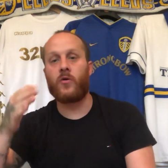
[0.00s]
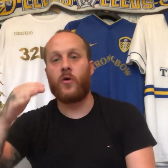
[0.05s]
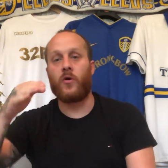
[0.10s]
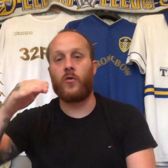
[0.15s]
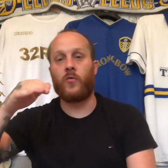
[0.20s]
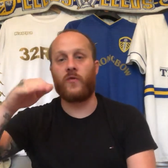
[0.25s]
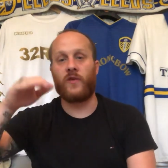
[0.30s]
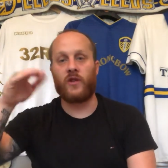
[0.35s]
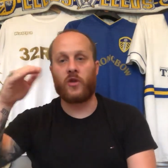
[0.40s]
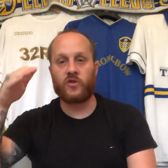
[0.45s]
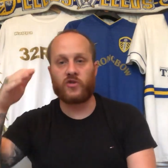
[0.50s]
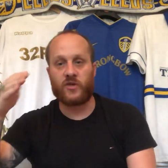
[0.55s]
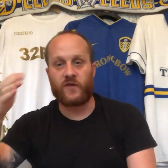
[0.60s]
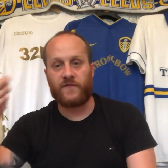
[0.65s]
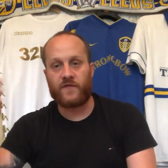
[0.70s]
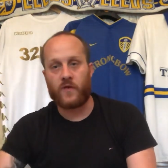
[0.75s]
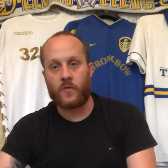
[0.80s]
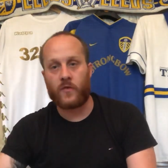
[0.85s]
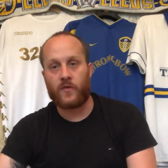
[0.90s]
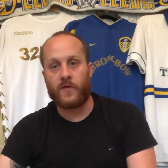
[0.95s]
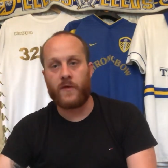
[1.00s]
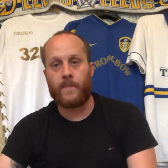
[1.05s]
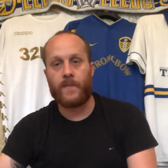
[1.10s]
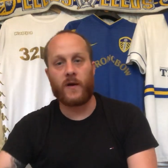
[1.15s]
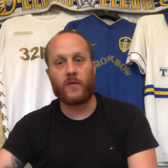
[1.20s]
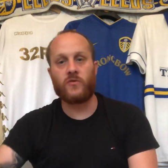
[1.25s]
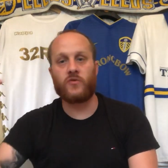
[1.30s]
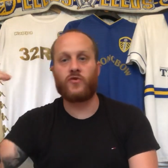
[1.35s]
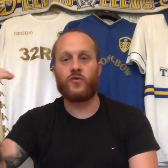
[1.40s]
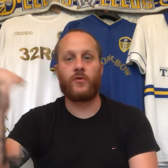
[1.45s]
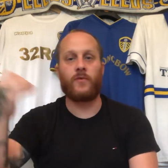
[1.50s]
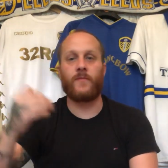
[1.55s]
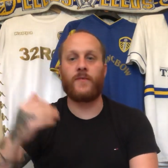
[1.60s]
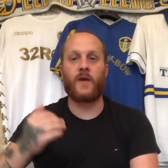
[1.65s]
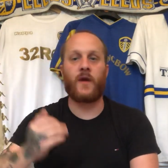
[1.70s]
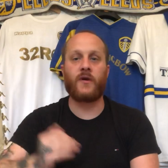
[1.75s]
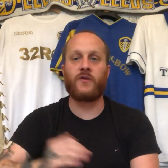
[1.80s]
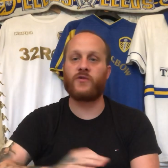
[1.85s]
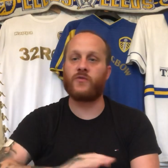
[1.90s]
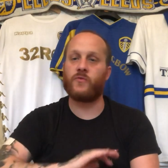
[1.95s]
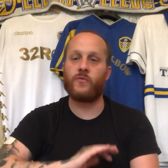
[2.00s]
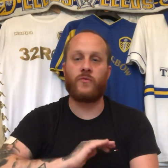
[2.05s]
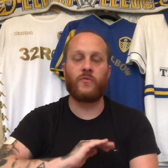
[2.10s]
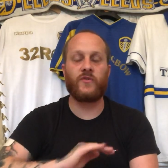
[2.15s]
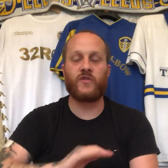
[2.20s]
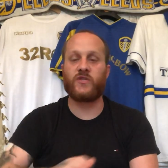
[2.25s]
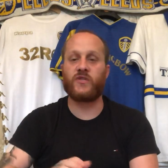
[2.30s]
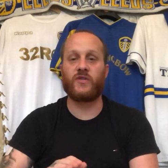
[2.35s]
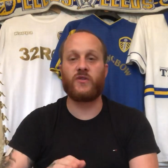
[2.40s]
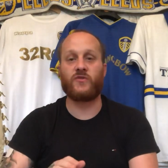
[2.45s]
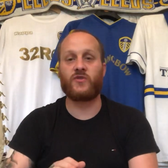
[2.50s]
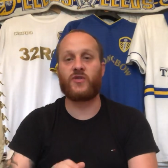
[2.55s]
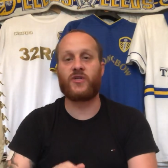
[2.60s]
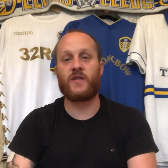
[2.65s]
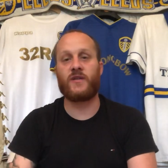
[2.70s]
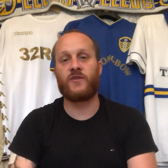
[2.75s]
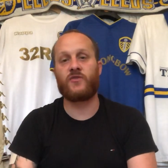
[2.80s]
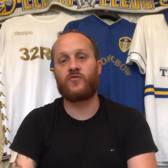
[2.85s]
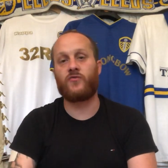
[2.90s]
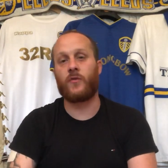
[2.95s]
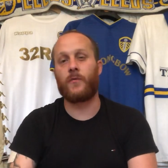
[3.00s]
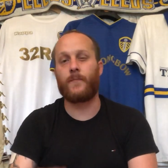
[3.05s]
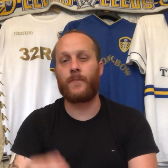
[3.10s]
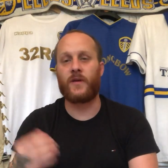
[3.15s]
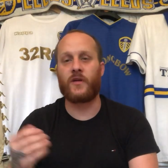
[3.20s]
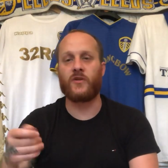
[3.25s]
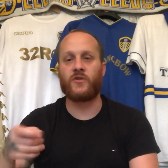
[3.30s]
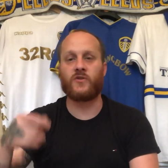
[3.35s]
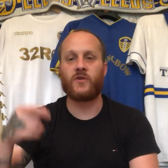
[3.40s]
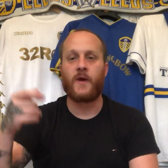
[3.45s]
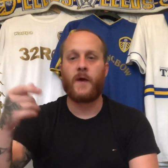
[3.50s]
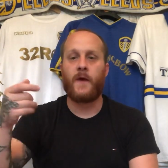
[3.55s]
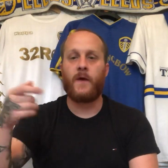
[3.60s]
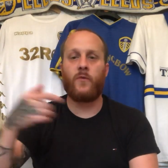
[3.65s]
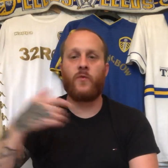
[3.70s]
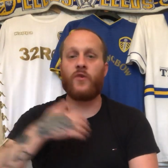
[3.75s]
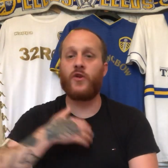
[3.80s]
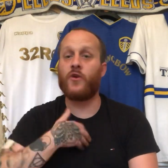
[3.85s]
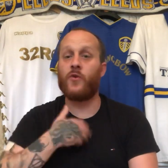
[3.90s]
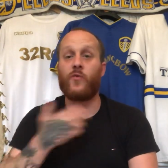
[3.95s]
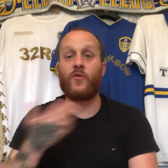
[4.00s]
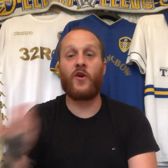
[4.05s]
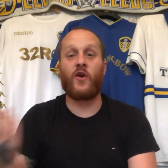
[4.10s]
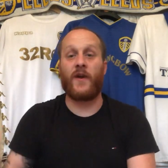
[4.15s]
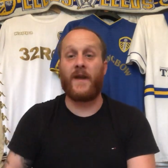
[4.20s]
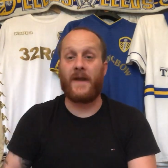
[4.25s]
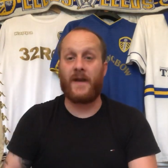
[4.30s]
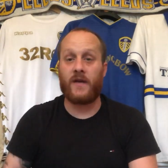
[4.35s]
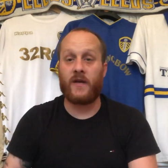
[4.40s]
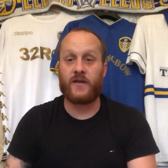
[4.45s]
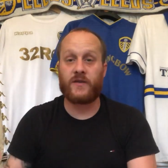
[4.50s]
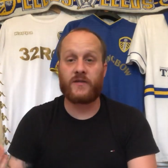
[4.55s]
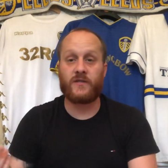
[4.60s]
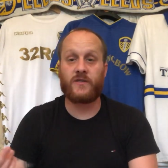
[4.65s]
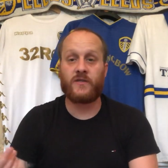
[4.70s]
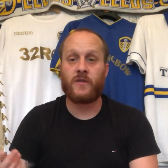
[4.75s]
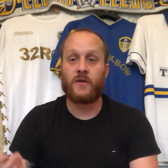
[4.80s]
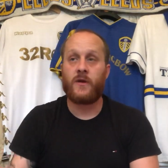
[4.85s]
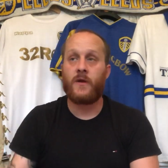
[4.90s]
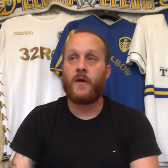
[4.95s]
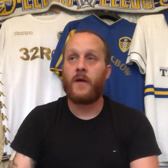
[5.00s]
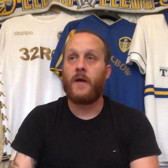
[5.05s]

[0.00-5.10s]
or we lost a few on the bounce under Bielsa, we would still stay strong, because we know we're not idiots.